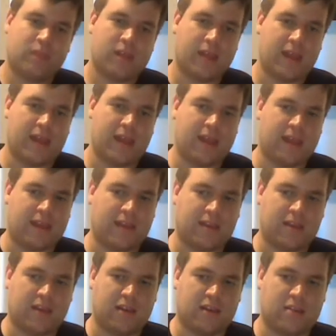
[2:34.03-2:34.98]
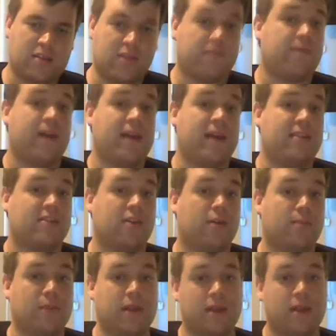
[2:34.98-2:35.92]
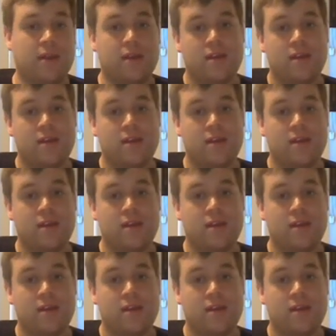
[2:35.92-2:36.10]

and the fat zombie.